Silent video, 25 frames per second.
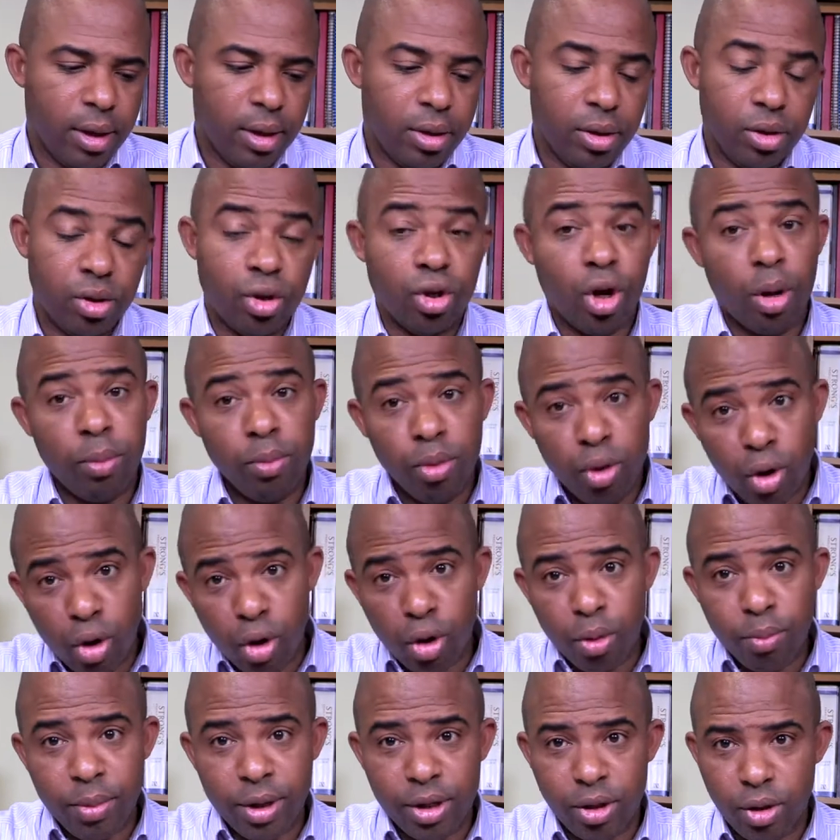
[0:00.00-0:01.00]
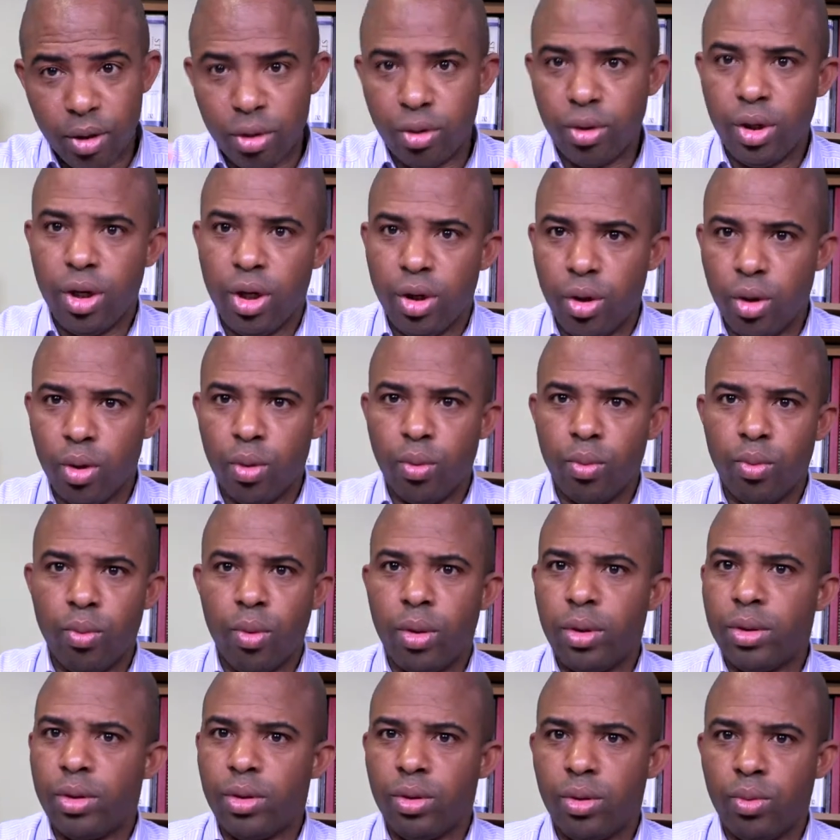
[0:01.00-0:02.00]
Some know, but don't really know
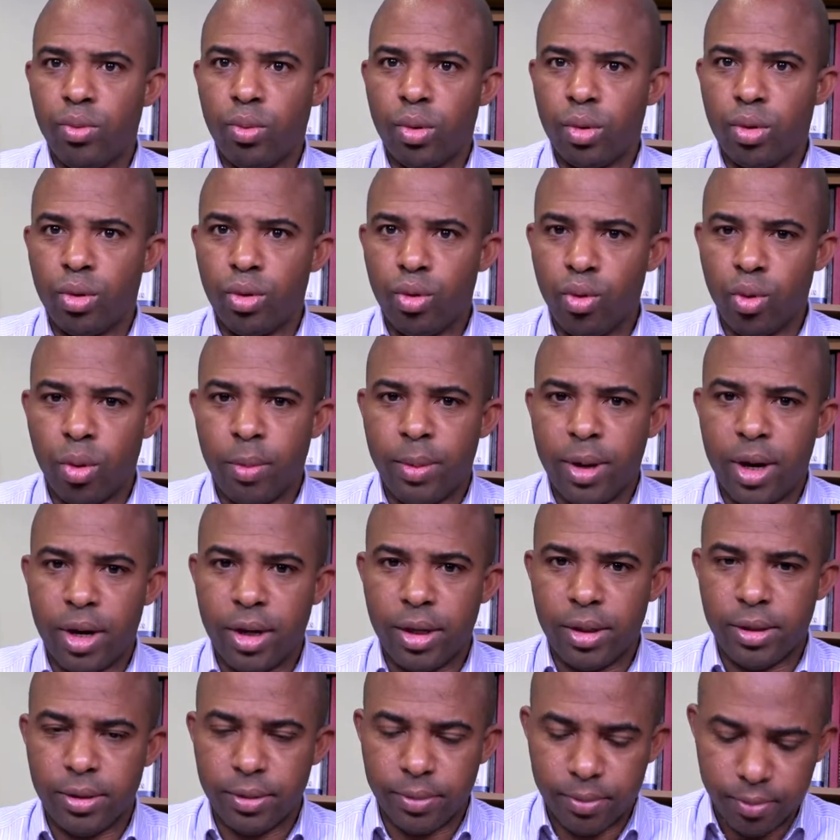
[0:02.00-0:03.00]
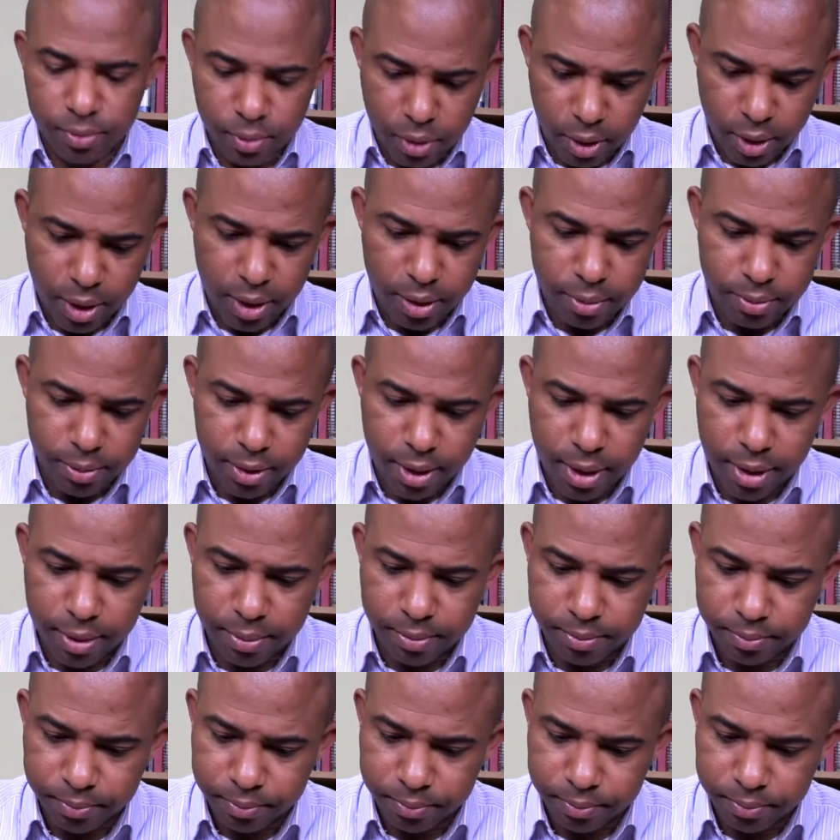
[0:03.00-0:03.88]
what what to do about it. Okay, yeah.